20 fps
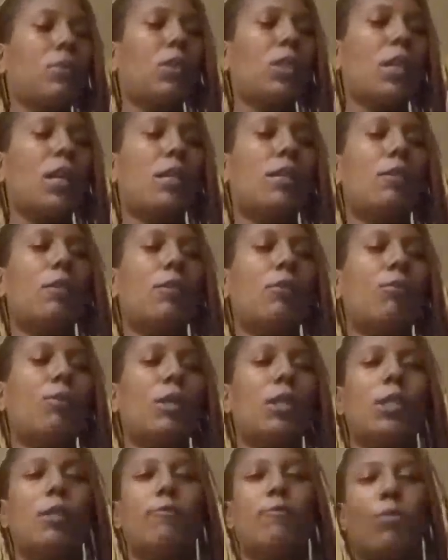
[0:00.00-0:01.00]
kind of go
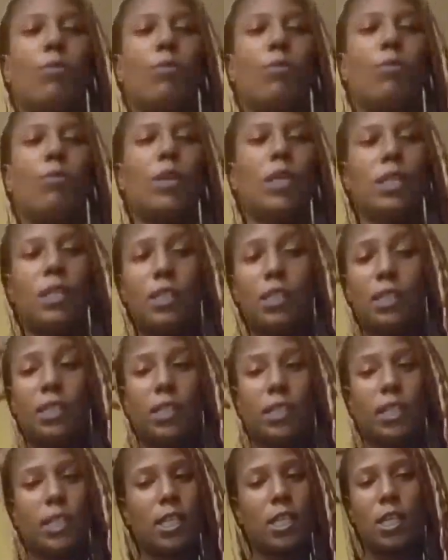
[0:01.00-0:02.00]
in. If you go in and
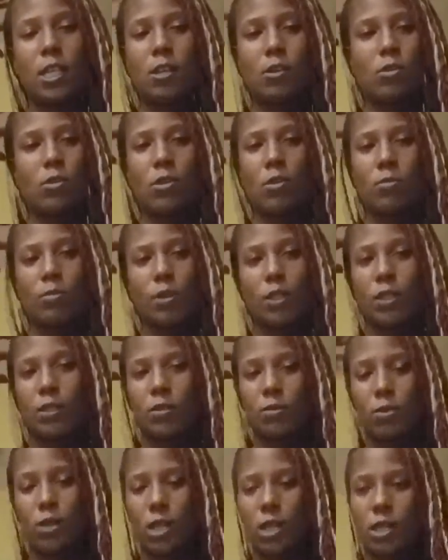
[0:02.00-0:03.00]
see that they don't go in,
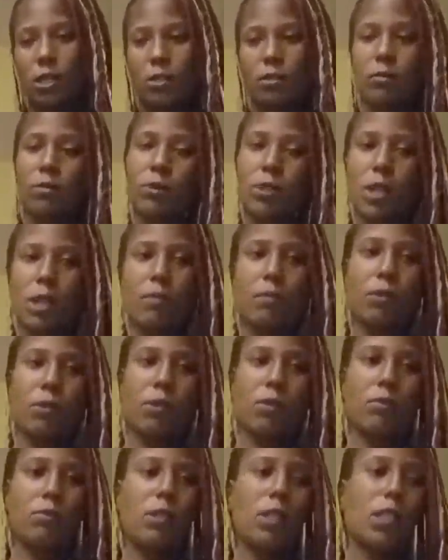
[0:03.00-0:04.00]
okay, time to
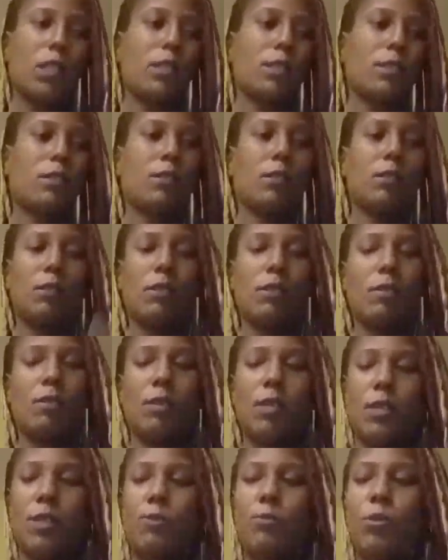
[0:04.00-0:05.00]
go next.
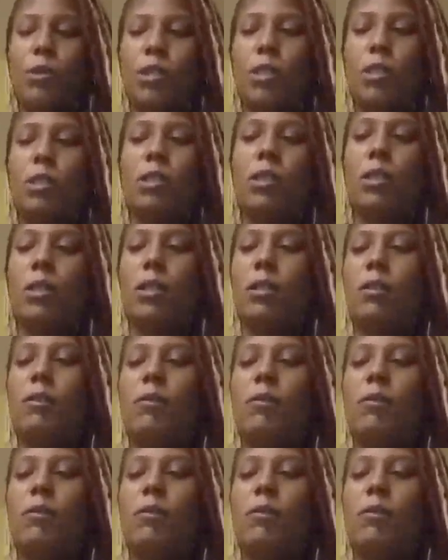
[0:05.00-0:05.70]
That's what